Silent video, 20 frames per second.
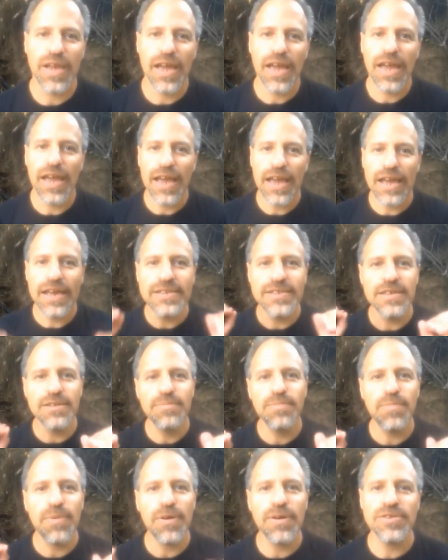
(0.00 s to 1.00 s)
is it
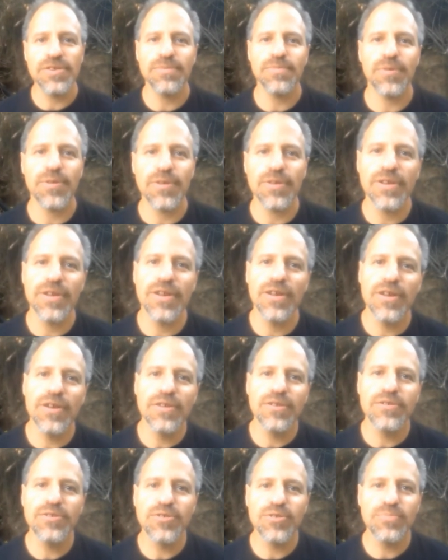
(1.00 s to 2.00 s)
possible
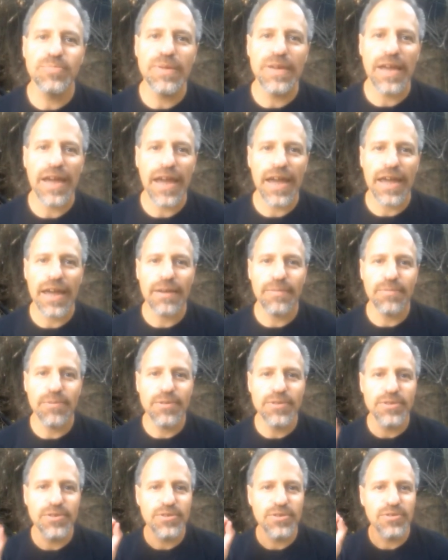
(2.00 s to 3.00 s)
to be able
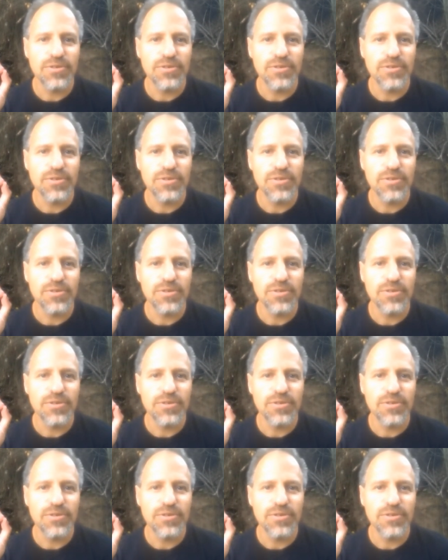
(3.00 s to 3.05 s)
to